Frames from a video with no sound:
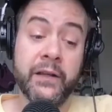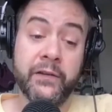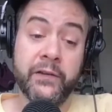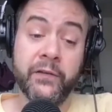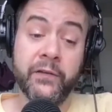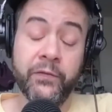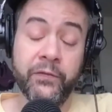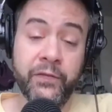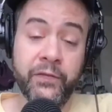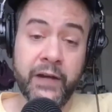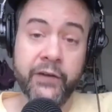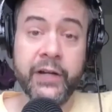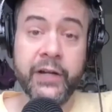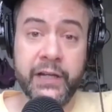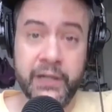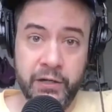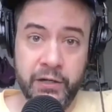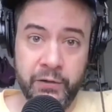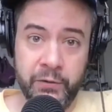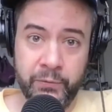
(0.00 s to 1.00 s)
is very
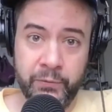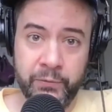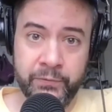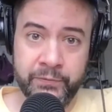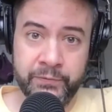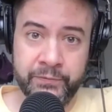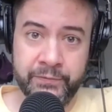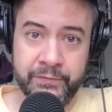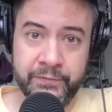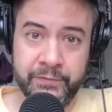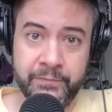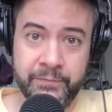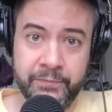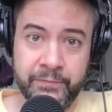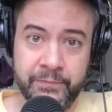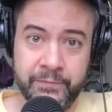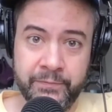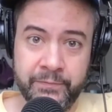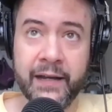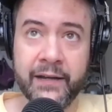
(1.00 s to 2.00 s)
new,
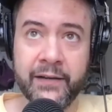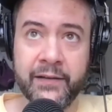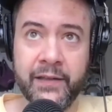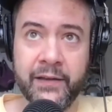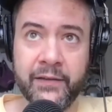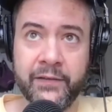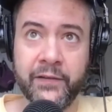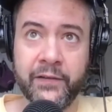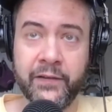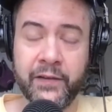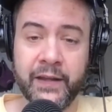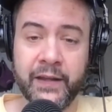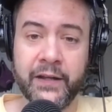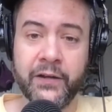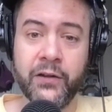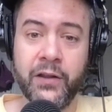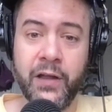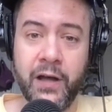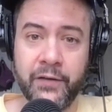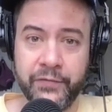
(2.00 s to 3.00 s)
oh. and this is a
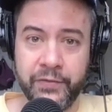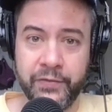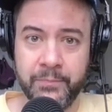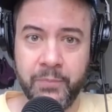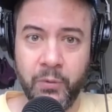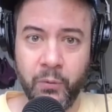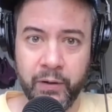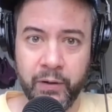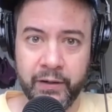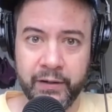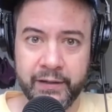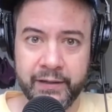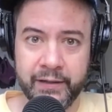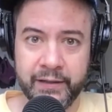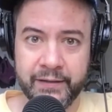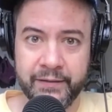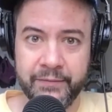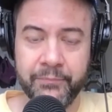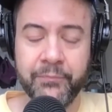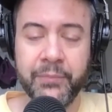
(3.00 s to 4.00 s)
little off the board
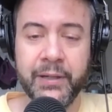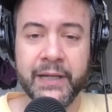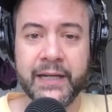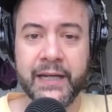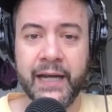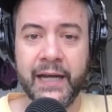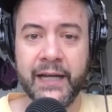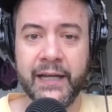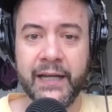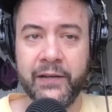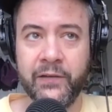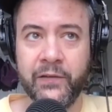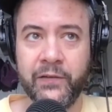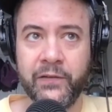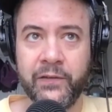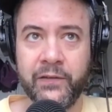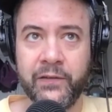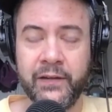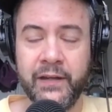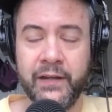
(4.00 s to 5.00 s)

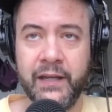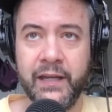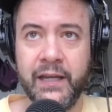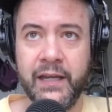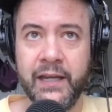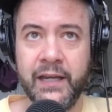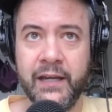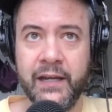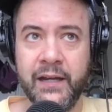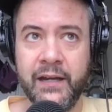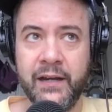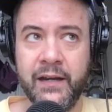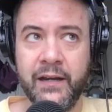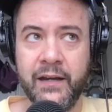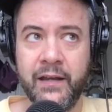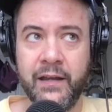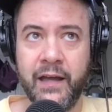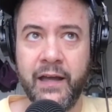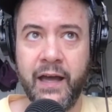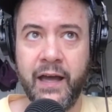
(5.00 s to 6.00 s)
because yeah. it
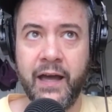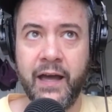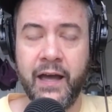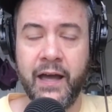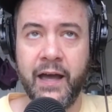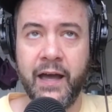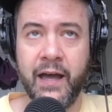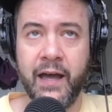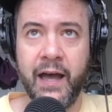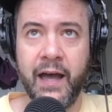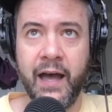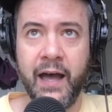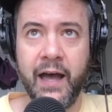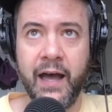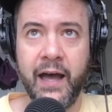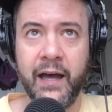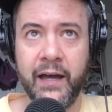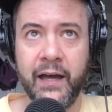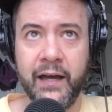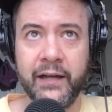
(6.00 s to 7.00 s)

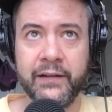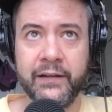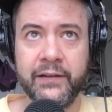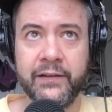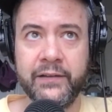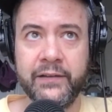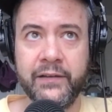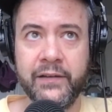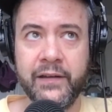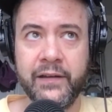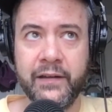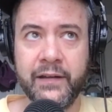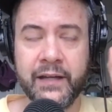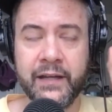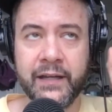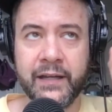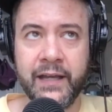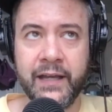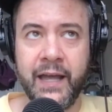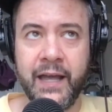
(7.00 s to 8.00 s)
uh, a
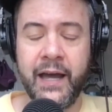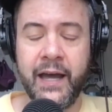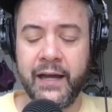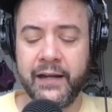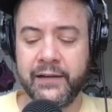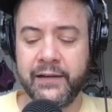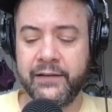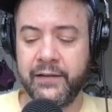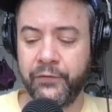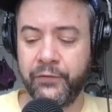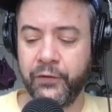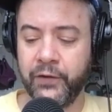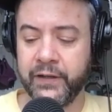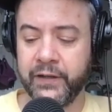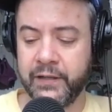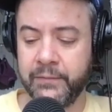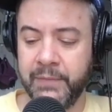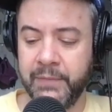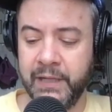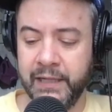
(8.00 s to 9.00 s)
a different
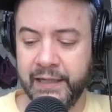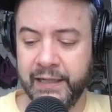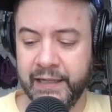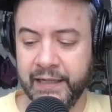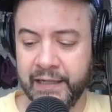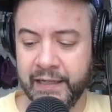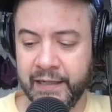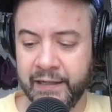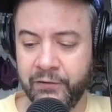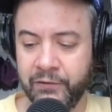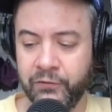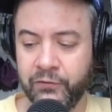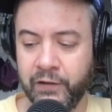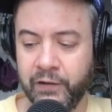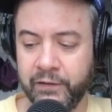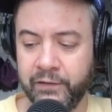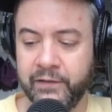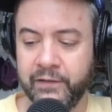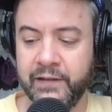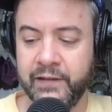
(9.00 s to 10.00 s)
comedian
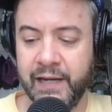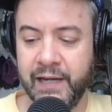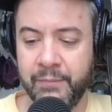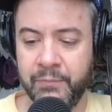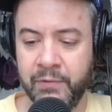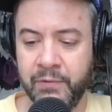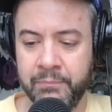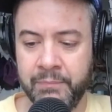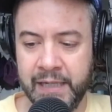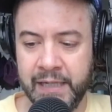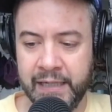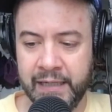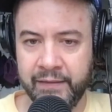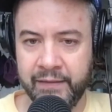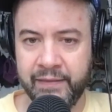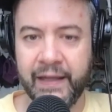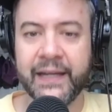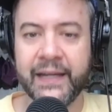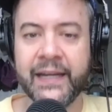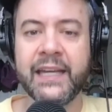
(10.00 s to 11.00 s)
just DM'd me
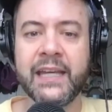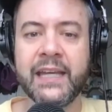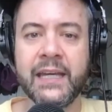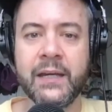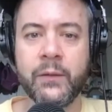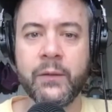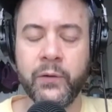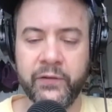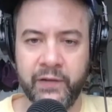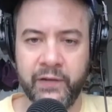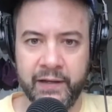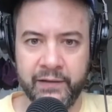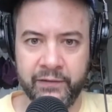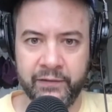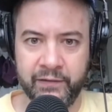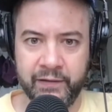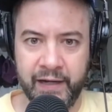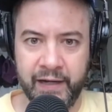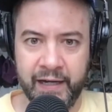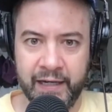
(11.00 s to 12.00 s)
that he was on
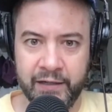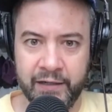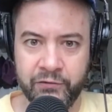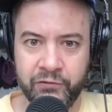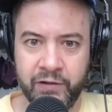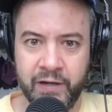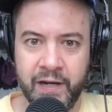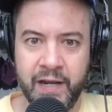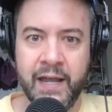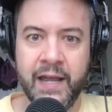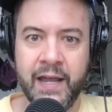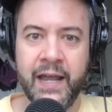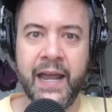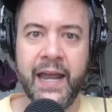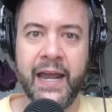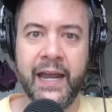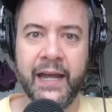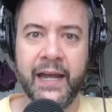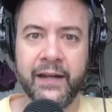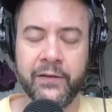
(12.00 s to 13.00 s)
stage
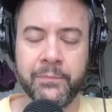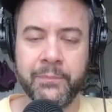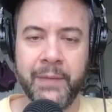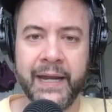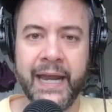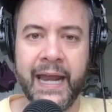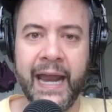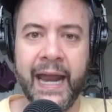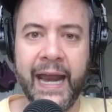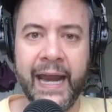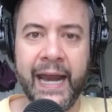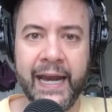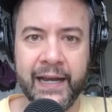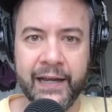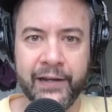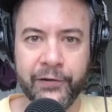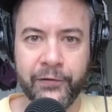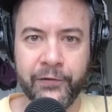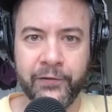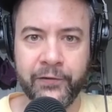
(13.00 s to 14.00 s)
and my
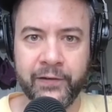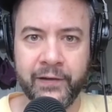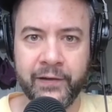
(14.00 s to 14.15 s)
aunt